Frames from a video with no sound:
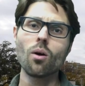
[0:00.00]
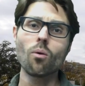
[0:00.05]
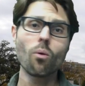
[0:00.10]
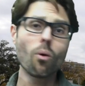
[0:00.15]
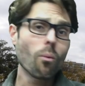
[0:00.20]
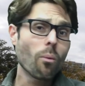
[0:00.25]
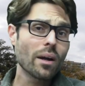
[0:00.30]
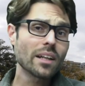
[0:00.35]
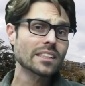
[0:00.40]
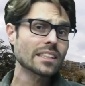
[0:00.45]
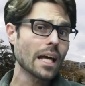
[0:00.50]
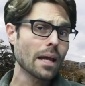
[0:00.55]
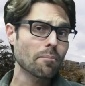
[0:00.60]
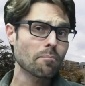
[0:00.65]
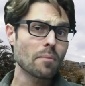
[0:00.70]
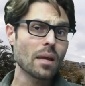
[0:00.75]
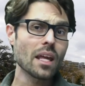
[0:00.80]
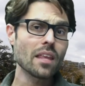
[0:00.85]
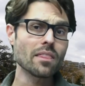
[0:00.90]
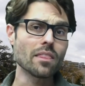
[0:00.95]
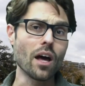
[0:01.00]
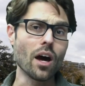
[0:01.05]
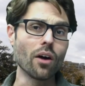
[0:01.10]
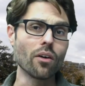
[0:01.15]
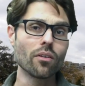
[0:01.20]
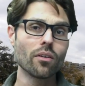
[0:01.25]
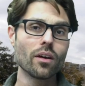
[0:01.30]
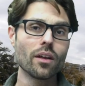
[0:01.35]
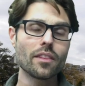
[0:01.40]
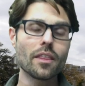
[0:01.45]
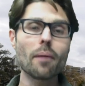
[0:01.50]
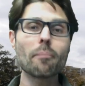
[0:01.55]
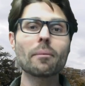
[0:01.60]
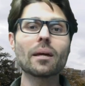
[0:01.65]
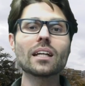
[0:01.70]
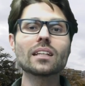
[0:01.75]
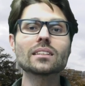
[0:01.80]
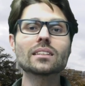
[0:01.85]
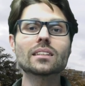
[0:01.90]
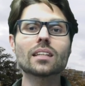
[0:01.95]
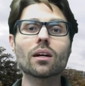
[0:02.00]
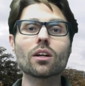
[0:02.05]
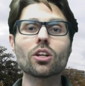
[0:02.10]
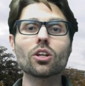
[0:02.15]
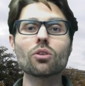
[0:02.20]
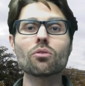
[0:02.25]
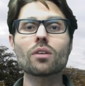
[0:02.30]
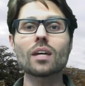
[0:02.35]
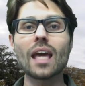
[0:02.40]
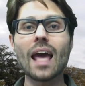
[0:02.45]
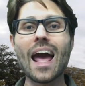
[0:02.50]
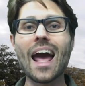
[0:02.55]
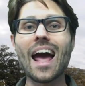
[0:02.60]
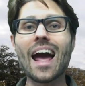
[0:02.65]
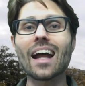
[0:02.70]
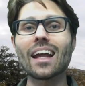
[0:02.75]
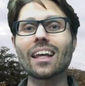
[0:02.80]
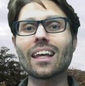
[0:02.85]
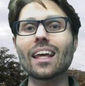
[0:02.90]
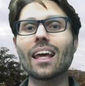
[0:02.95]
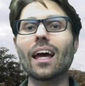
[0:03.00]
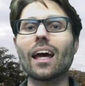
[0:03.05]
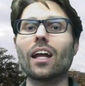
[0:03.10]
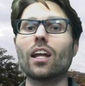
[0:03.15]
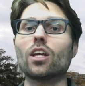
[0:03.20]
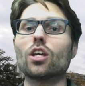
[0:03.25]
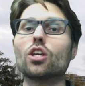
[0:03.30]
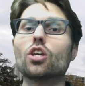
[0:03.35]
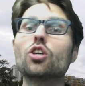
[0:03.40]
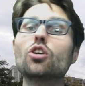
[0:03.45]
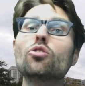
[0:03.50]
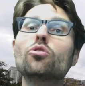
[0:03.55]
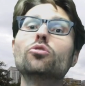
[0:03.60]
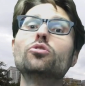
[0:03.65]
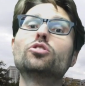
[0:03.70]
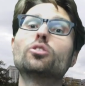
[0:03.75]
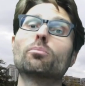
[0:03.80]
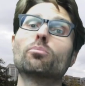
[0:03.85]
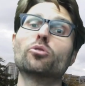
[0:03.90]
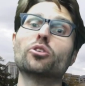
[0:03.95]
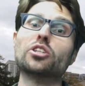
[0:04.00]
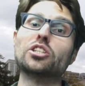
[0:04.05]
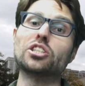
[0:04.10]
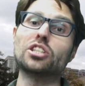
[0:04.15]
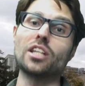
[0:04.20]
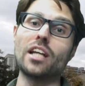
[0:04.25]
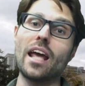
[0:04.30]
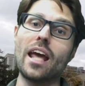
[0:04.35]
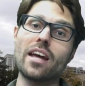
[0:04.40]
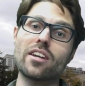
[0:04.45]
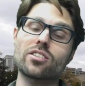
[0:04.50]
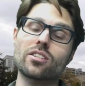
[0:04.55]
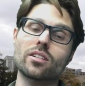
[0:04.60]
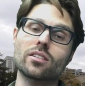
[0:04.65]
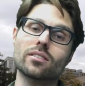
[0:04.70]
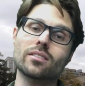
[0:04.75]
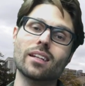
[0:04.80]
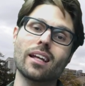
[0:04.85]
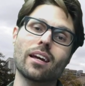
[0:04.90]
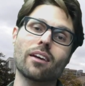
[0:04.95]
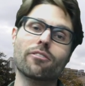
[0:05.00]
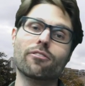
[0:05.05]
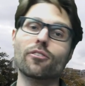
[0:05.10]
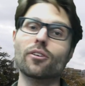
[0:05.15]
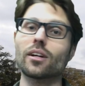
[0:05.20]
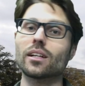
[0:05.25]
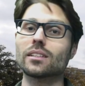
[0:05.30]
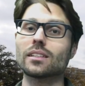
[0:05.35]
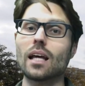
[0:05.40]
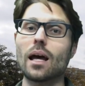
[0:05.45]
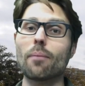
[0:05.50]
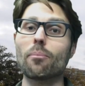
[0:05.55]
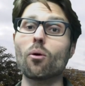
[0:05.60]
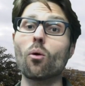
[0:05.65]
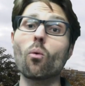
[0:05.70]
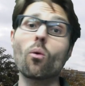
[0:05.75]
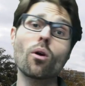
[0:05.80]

Well, what does that mean though? That means that you can't get huge appreciations. Like for example,